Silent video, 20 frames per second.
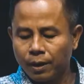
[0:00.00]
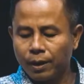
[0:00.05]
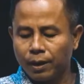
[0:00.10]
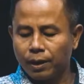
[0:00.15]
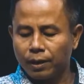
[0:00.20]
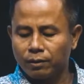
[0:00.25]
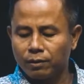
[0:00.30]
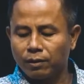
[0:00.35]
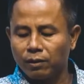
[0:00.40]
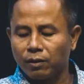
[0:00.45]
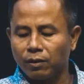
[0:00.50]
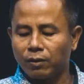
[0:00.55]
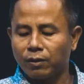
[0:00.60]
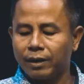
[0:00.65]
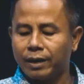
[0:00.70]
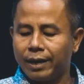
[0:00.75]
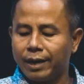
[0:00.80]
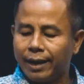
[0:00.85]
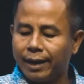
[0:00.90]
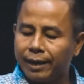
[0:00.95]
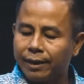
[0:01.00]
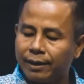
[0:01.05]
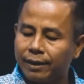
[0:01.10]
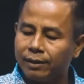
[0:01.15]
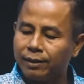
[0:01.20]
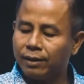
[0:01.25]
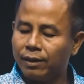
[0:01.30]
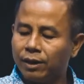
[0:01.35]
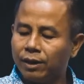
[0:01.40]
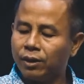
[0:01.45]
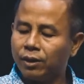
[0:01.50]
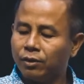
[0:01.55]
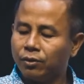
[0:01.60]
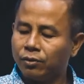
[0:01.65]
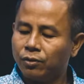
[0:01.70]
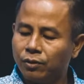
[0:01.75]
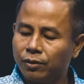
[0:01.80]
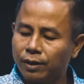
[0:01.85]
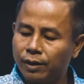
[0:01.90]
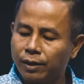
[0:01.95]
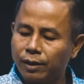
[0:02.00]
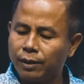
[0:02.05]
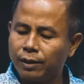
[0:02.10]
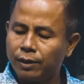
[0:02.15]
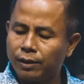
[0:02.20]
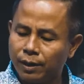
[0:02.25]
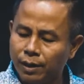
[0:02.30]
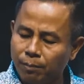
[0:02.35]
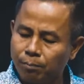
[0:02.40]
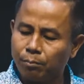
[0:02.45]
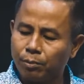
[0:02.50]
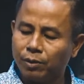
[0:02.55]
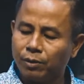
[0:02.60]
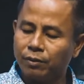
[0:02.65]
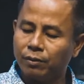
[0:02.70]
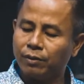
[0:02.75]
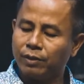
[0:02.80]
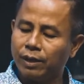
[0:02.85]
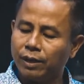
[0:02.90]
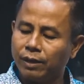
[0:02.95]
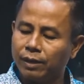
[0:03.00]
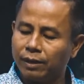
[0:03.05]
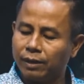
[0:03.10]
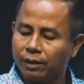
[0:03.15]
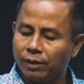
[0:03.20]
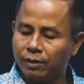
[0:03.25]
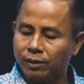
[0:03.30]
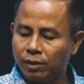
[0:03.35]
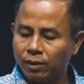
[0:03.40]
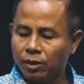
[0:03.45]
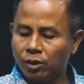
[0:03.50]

And the Lord added to their number daily